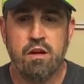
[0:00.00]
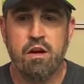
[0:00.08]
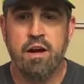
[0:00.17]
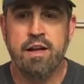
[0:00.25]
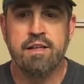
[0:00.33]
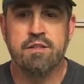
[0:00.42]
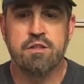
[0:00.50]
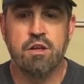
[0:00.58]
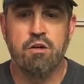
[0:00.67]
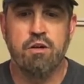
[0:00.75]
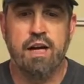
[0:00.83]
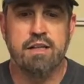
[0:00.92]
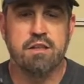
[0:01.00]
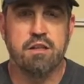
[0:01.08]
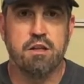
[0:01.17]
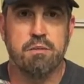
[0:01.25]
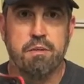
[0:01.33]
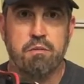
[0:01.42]
on it, so it has a
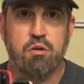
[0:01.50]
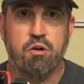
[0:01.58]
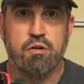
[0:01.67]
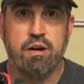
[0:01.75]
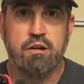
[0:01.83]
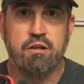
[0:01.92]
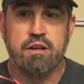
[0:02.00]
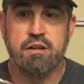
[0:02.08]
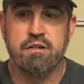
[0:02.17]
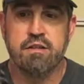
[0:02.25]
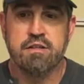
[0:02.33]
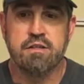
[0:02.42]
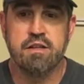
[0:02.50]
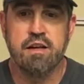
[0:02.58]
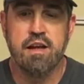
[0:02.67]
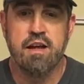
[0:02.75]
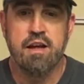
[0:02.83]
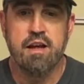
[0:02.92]
little bit more ground clearance
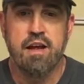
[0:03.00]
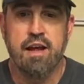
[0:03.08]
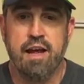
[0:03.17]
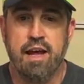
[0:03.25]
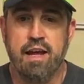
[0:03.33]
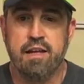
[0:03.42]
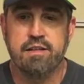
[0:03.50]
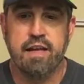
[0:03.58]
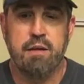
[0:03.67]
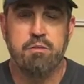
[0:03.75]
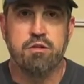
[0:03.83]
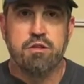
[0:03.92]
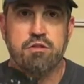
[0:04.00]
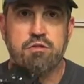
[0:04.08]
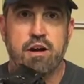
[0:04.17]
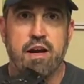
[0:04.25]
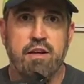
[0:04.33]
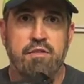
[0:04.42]
and it's able to
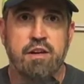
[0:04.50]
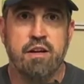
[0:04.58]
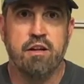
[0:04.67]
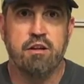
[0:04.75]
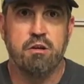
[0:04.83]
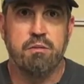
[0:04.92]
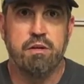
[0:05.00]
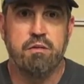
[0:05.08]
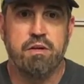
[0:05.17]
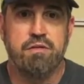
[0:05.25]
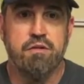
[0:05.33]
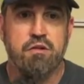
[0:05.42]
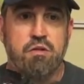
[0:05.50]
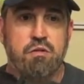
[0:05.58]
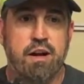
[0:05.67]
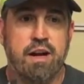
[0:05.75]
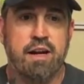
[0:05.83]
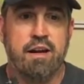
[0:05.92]
drive in a little bit rougher
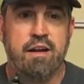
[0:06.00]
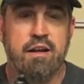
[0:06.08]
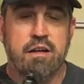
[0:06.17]
terrain